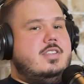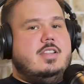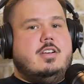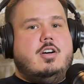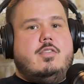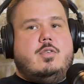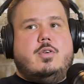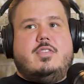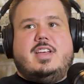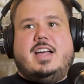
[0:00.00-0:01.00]
and the golf
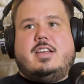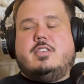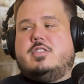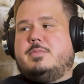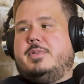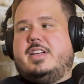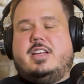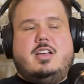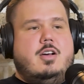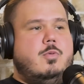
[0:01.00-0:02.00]
course, I could just
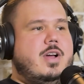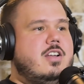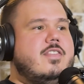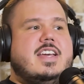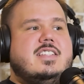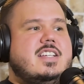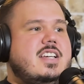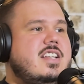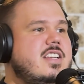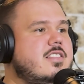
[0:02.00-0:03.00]
play a round of
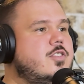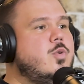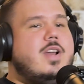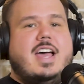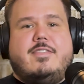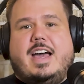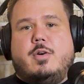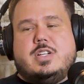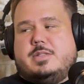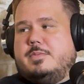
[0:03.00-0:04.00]
18 in 2.5
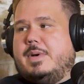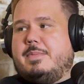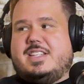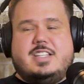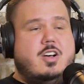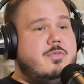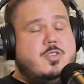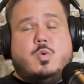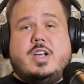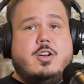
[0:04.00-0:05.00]
hours by
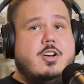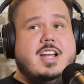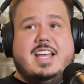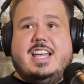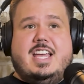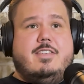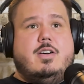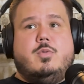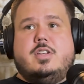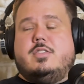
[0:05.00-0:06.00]
myself, quicker if
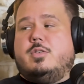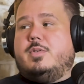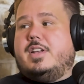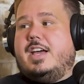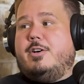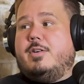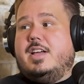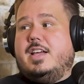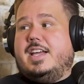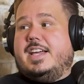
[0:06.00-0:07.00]
I wanted to. And now
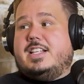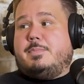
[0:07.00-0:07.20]
it's